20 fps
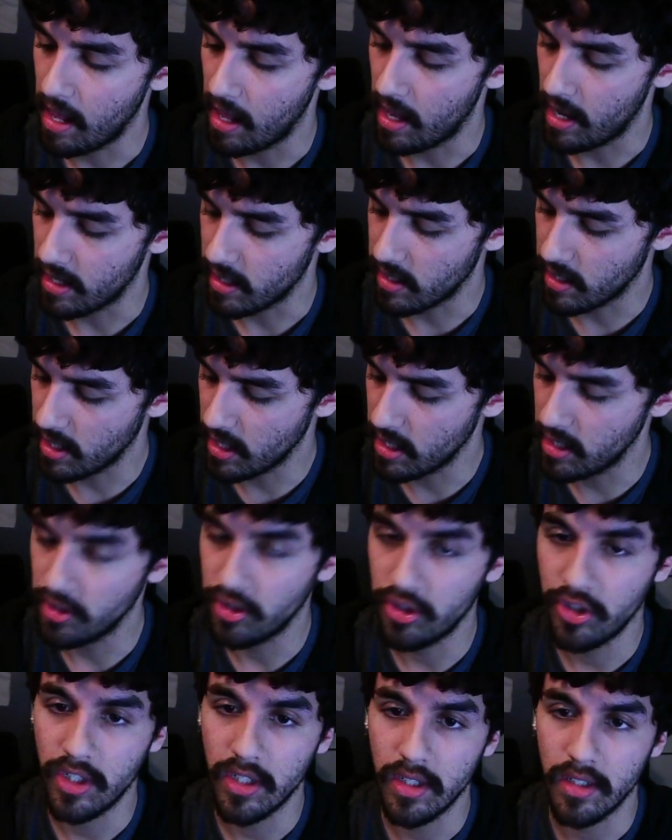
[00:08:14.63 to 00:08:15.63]
He is
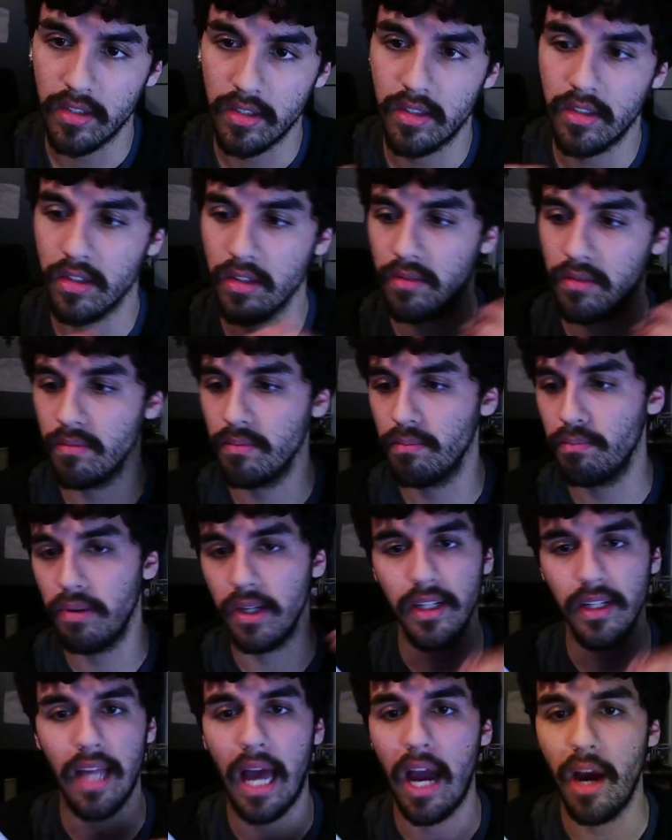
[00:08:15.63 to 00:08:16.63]
just
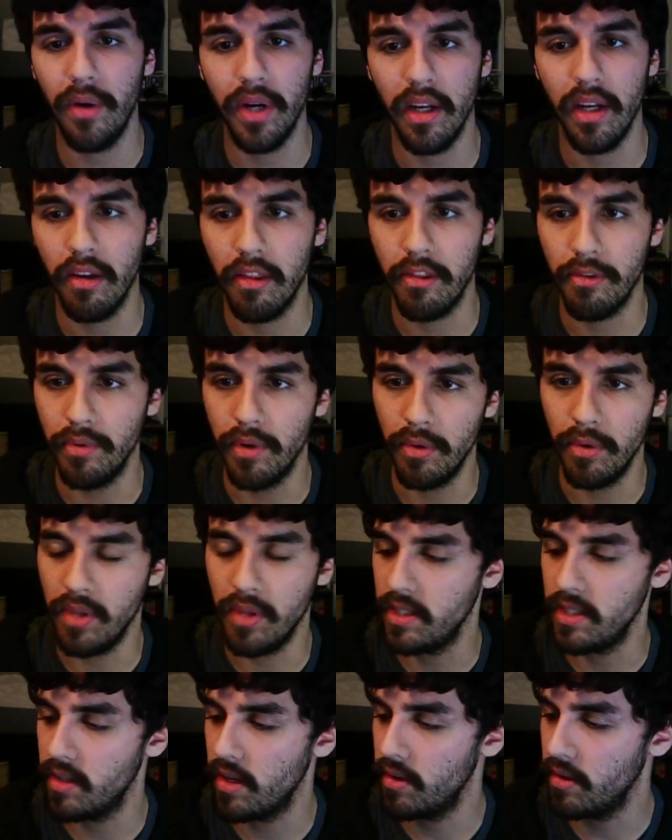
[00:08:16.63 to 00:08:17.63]
plowing through
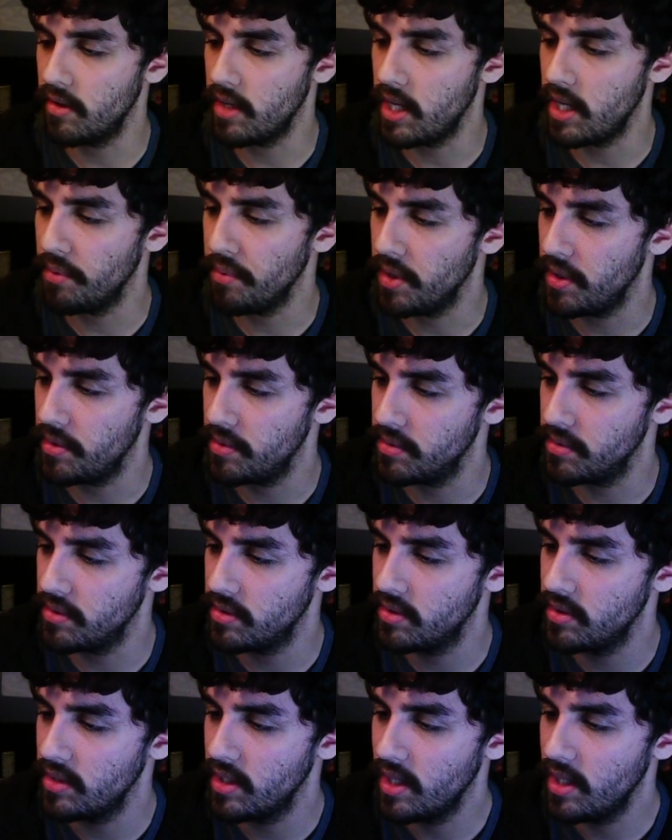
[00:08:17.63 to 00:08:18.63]
these other
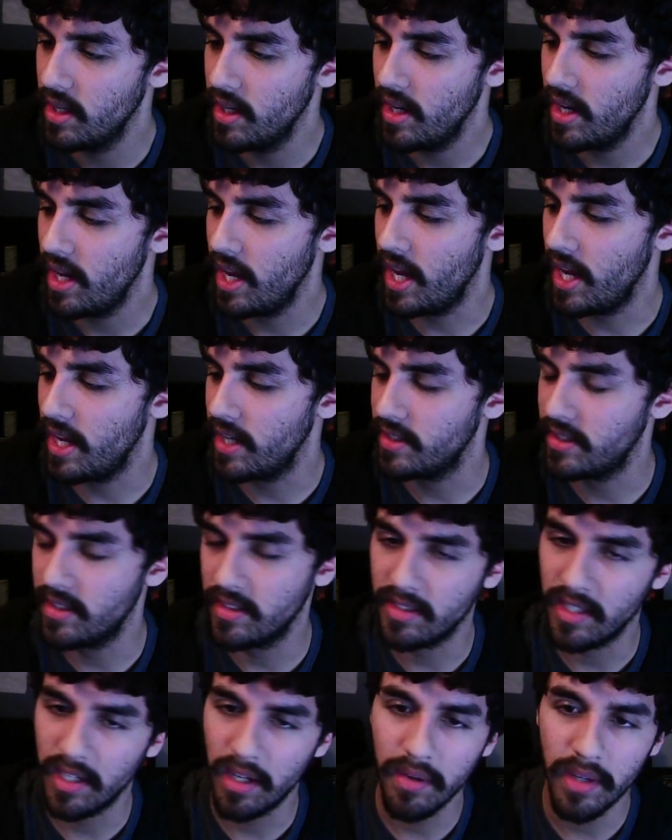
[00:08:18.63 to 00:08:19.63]
heroes, and it's
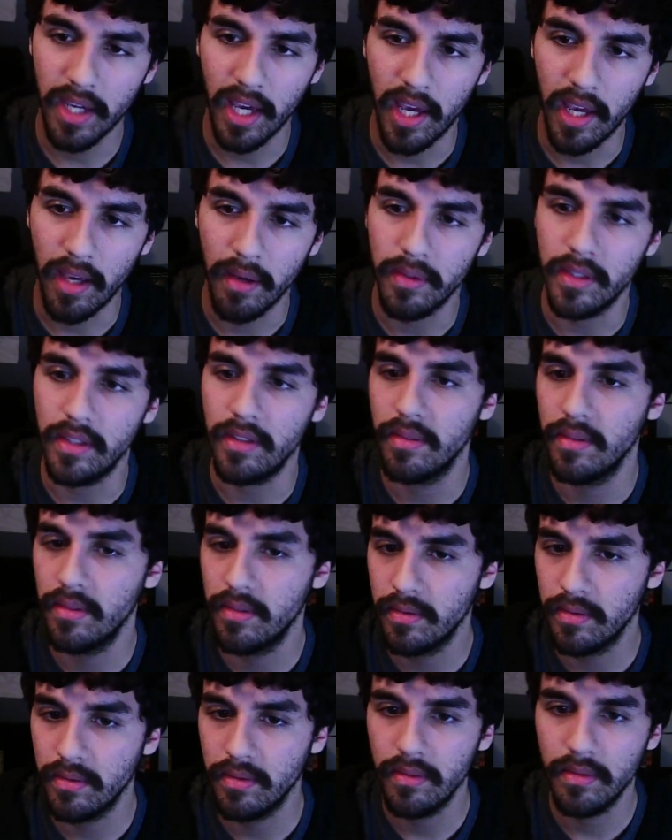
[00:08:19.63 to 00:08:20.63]
just like, okay, well,
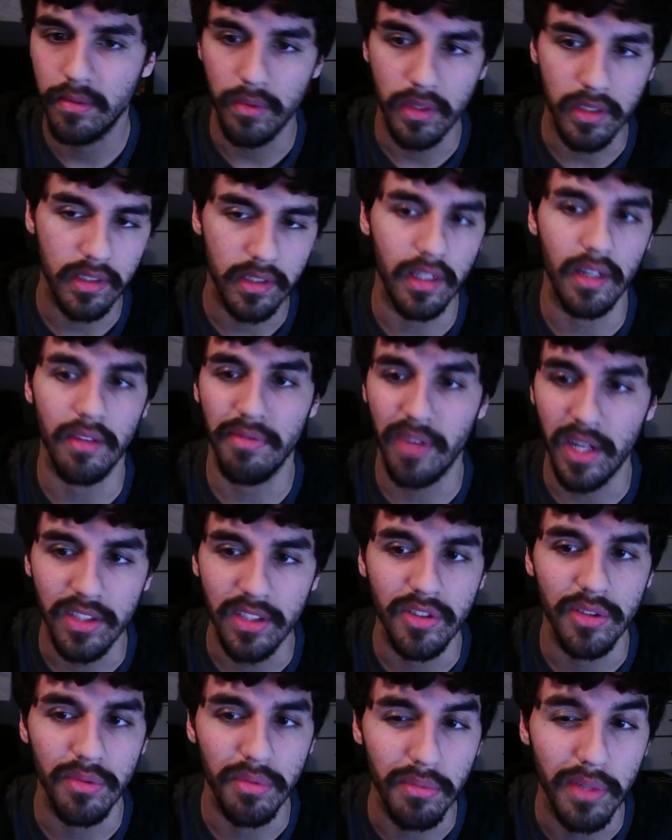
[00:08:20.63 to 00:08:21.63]
when is he gonna fight
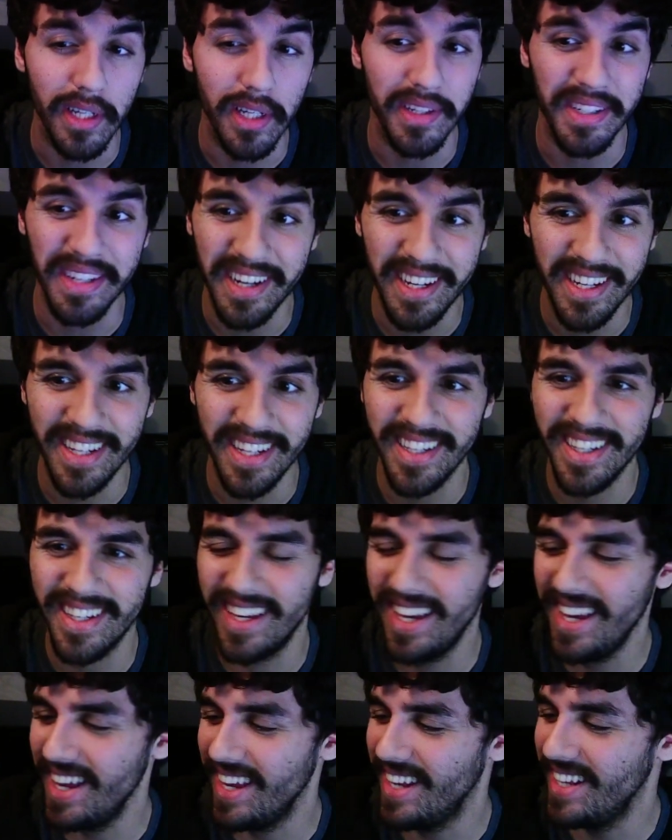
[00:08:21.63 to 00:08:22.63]
Superman, right?
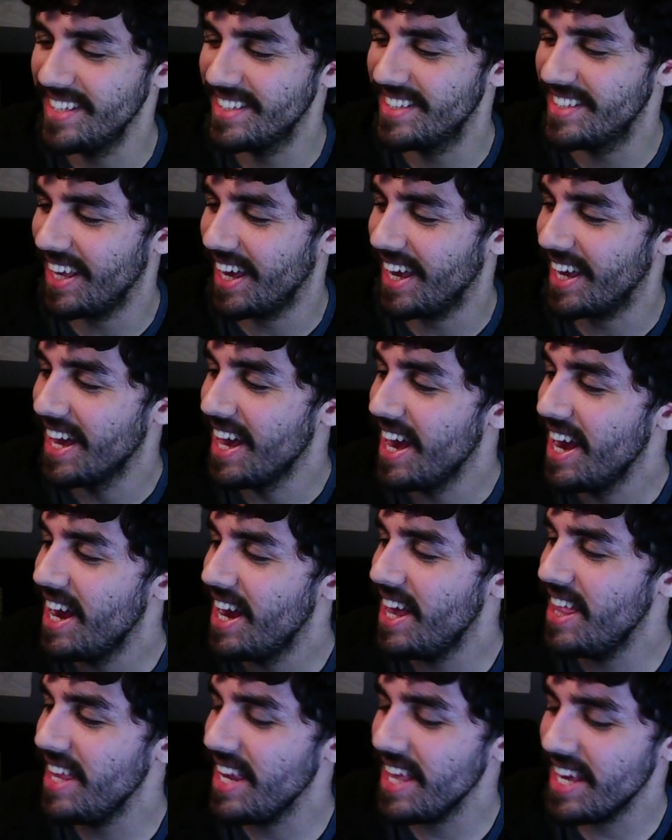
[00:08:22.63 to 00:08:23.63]
And it's like,
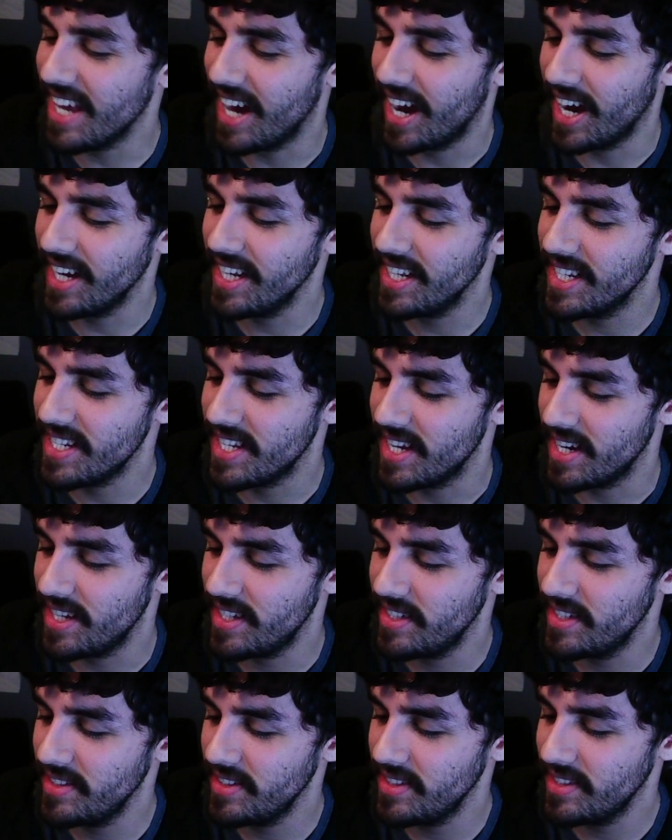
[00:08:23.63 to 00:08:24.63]
and then he kind of
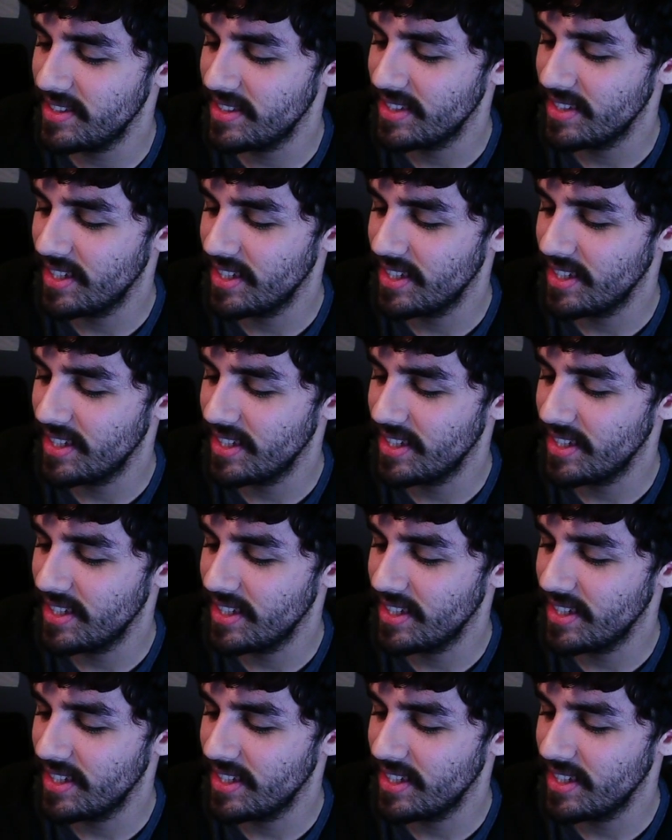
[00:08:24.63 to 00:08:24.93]
does,